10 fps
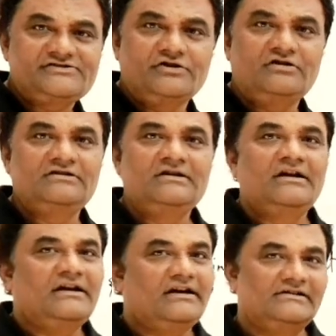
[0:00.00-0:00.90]
that's all.
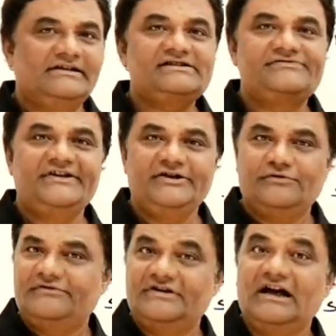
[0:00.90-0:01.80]
In the next
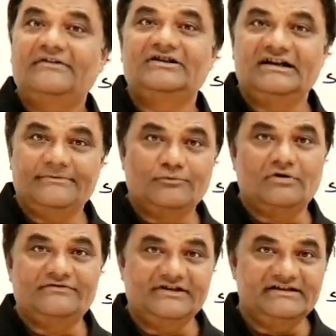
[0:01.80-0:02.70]
video, we will have the
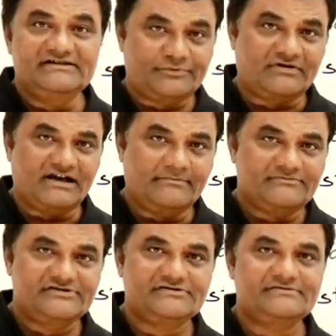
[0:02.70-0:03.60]
demo of these
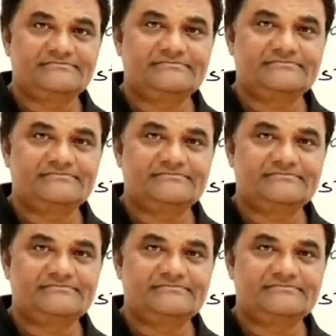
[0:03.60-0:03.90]
programs.